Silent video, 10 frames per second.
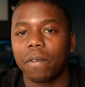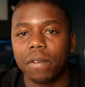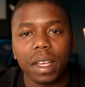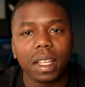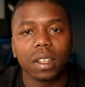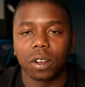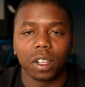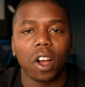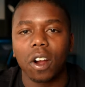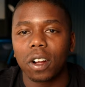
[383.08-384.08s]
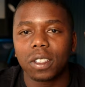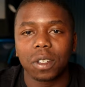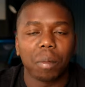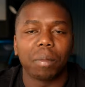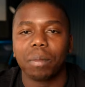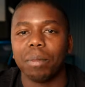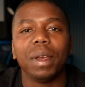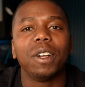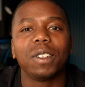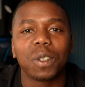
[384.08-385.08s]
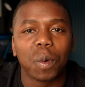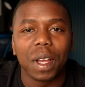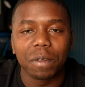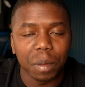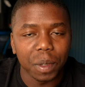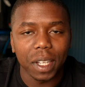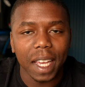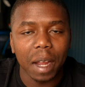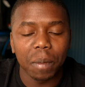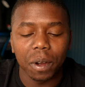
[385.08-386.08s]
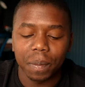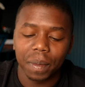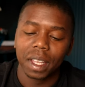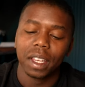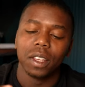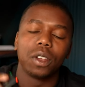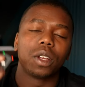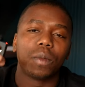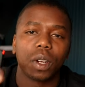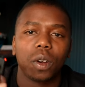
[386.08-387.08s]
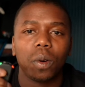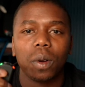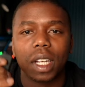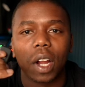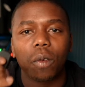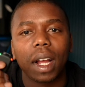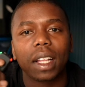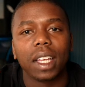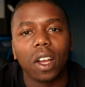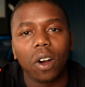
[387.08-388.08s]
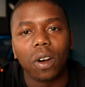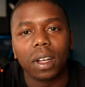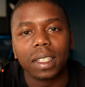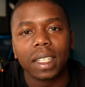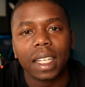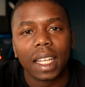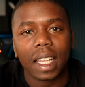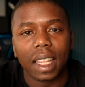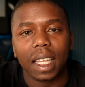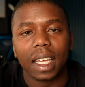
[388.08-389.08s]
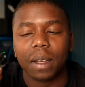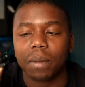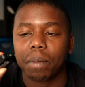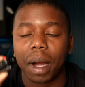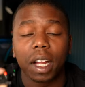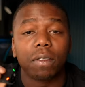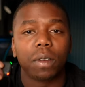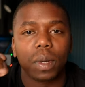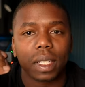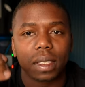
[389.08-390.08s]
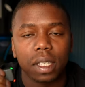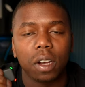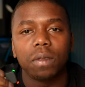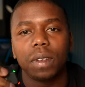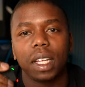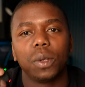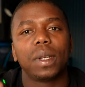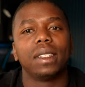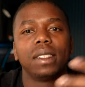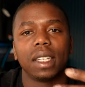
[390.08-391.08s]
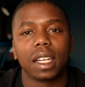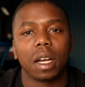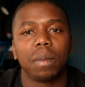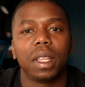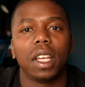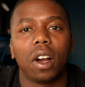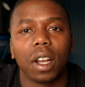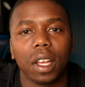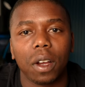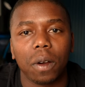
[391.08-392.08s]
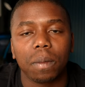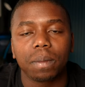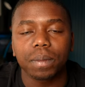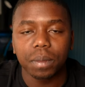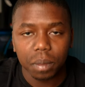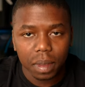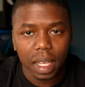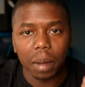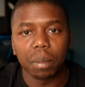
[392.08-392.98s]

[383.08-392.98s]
feet or yards or meters away from your camera, you can record directly on the microphone itself and you can sync up the audio in